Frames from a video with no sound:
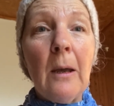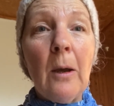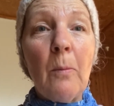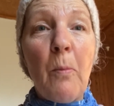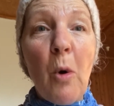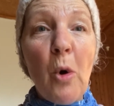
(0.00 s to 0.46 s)

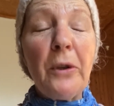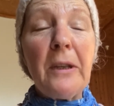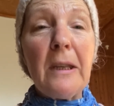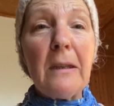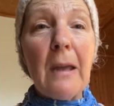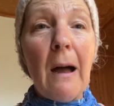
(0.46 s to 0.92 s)
point
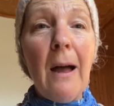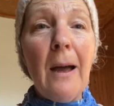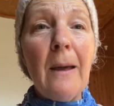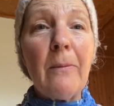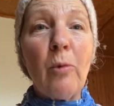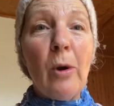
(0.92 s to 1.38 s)
in
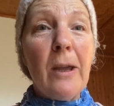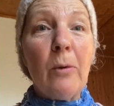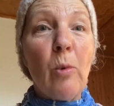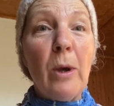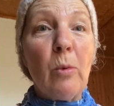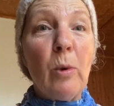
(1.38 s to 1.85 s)
time
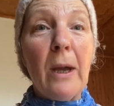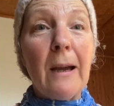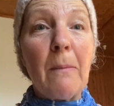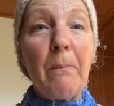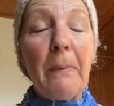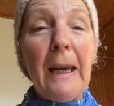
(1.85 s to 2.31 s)
when we are
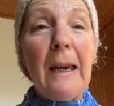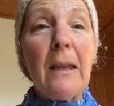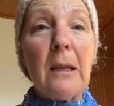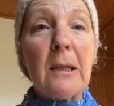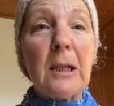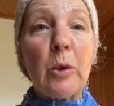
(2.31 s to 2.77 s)
completely
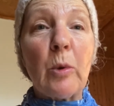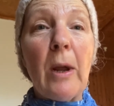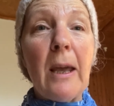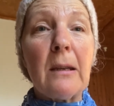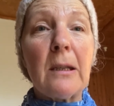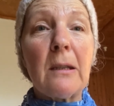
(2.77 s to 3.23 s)

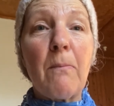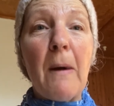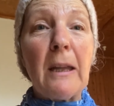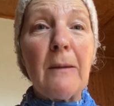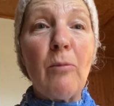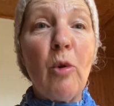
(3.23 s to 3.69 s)
distressed
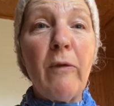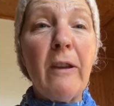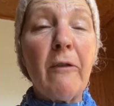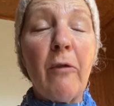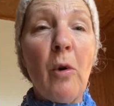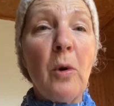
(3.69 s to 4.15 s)
by the moving
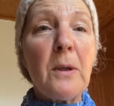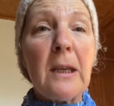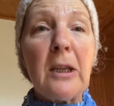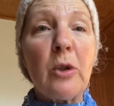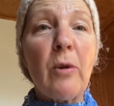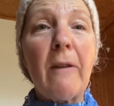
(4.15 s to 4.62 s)
thoughts
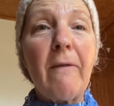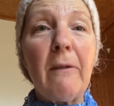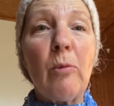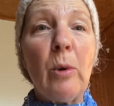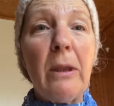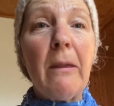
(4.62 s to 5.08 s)
and travel
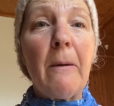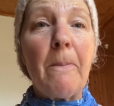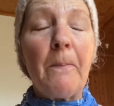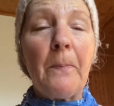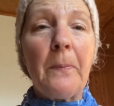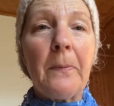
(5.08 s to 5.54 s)
with
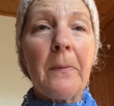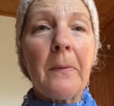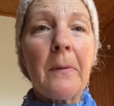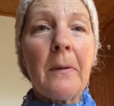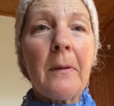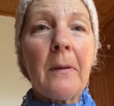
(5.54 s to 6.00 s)
them.
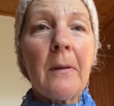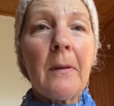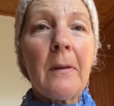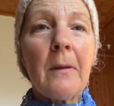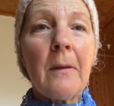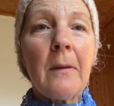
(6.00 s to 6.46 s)

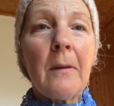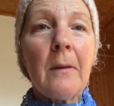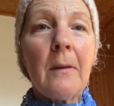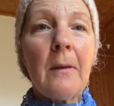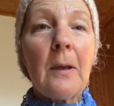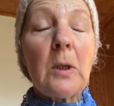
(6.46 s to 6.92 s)

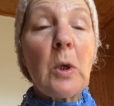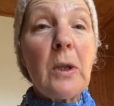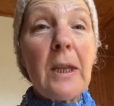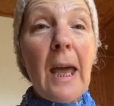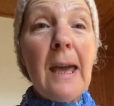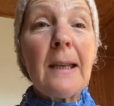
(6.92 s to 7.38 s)
So it
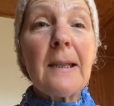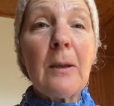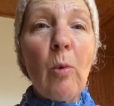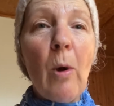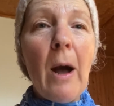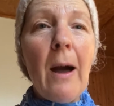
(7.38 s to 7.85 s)
takes a
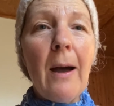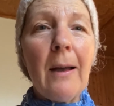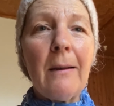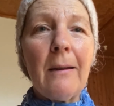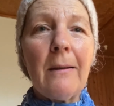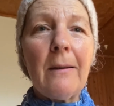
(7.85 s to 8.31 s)

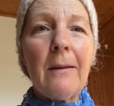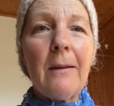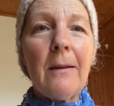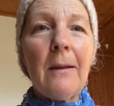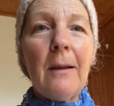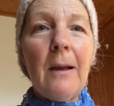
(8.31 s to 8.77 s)
while.
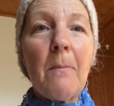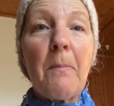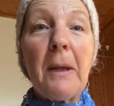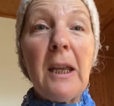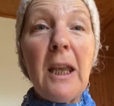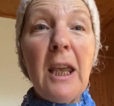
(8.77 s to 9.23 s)

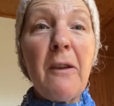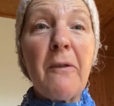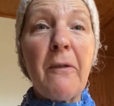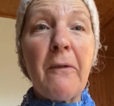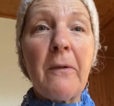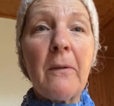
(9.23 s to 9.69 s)
But
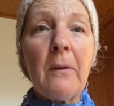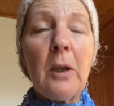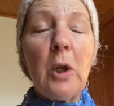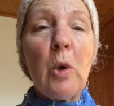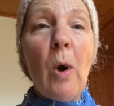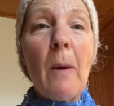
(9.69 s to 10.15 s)
if
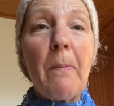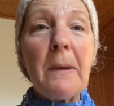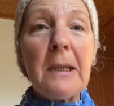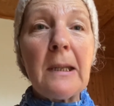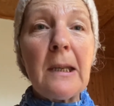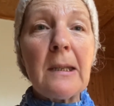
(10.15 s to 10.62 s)
you are
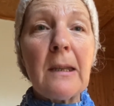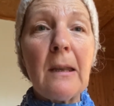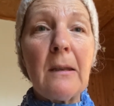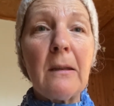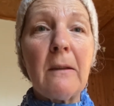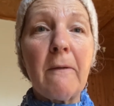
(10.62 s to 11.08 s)

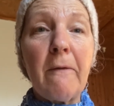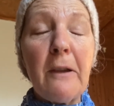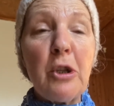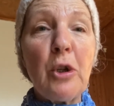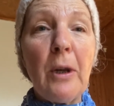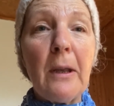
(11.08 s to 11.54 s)
persistent,
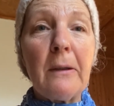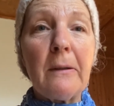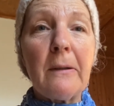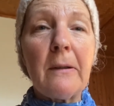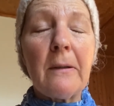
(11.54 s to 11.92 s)
vigilant,